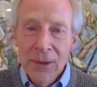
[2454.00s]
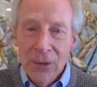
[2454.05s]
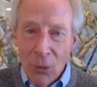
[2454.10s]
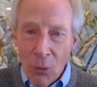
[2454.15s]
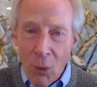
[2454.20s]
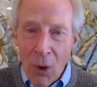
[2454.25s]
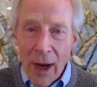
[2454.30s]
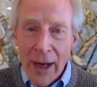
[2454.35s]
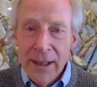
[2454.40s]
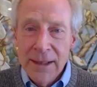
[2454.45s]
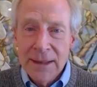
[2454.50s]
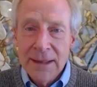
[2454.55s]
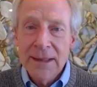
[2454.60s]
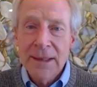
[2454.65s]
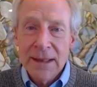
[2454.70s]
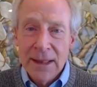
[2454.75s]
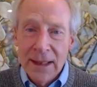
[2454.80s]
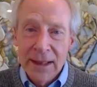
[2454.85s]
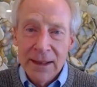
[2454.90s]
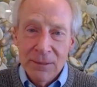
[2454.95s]

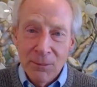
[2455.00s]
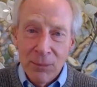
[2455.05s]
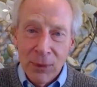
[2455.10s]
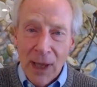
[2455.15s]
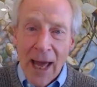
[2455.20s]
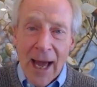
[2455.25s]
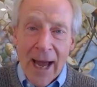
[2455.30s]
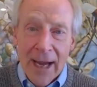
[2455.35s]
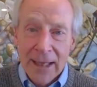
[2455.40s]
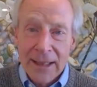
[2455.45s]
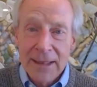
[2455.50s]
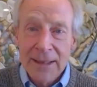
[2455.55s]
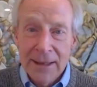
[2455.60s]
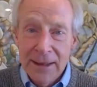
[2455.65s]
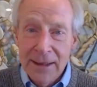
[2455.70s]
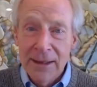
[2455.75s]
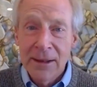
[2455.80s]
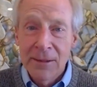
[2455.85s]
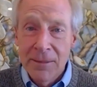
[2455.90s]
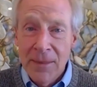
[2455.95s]
whites and blacks
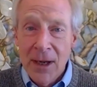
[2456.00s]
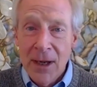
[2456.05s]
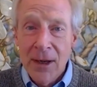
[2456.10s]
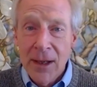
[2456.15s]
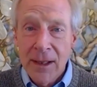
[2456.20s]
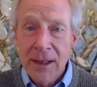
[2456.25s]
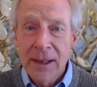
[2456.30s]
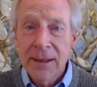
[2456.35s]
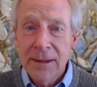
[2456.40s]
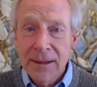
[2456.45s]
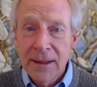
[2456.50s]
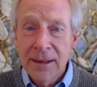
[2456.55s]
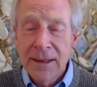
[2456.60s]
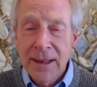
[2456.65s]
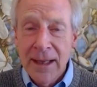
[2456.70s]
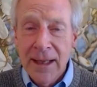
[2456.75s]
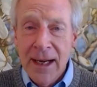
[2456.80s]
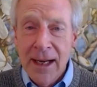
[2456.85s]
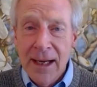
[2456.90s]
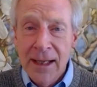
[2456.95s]
in America
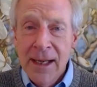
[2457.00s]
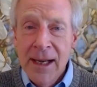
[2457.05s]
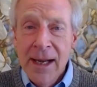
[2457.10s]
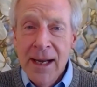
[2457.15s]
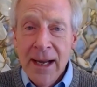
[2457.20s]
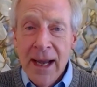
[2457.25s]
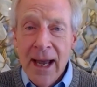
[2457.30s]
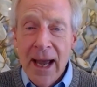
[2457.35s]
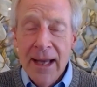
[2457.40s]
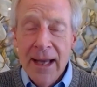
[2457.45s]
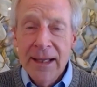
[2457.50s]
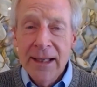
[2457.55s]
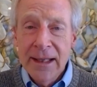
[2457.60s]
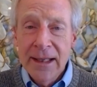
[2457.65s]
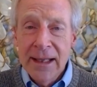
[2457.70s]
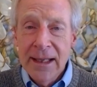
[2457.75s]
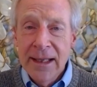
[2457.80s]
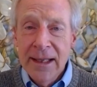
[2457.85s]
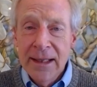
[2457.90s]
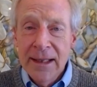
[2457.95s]
today. And
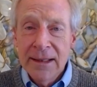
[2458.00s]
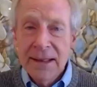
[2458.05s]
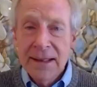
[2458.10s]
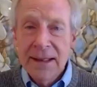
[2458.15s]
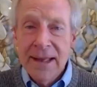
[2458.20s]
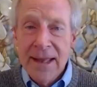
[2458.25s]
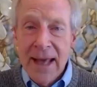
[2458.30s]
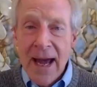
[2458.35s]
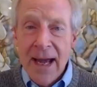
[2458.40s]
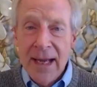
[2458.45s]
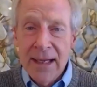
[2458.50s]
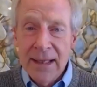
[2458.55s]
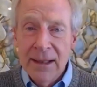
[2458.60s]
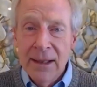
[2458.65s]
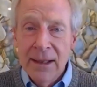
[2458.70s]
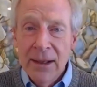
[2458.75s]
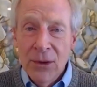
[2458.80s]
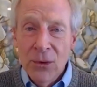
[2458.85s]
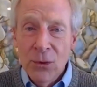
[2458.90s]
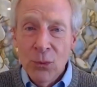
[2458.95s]
it is that
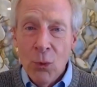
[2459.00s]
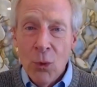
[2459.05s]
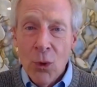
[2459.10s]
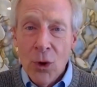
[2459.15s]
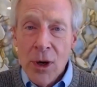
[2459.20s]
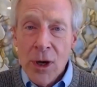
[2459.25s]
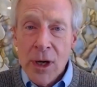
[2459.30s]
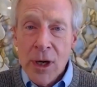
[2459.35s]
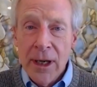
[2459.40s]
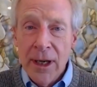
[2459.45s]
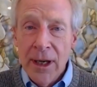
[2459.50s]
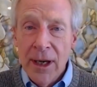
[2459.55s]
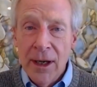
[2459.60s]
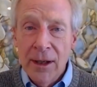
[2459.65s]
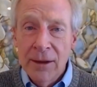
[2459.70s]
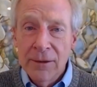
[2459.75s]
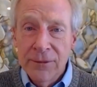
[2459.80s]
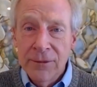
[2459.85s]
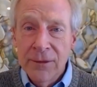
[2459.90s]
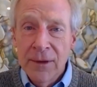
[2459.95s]
work
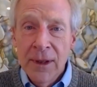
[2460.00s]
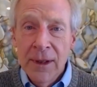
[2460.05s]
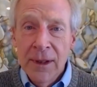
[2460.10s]
of